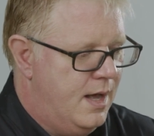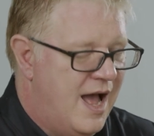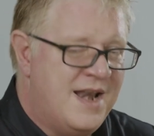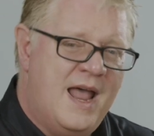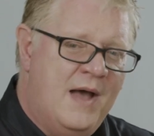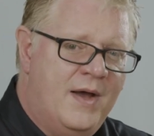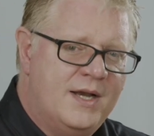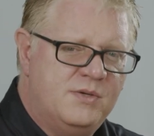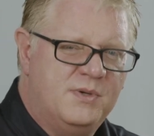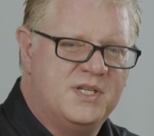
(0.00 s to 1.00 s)
And now I
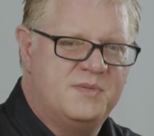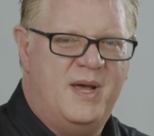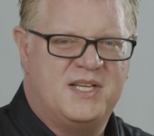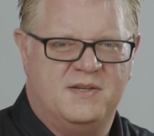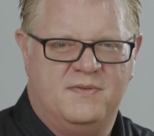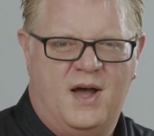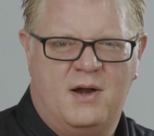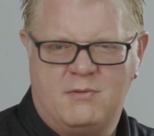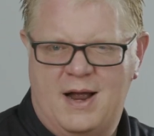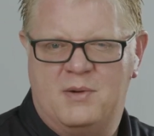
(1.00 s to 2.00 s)
actually want to specify
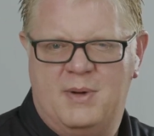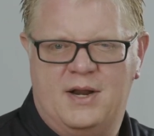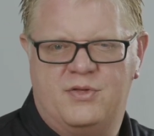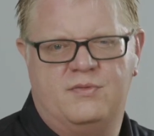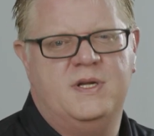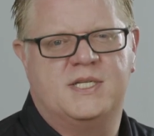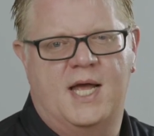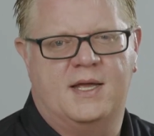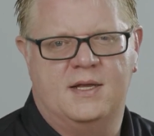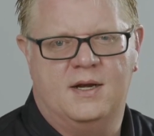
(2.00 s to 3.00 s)
around about a
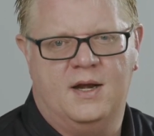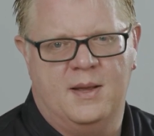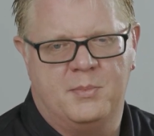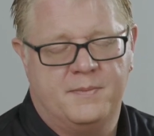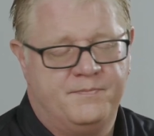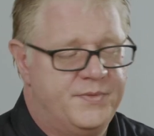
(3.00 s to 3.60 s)
3-second clip.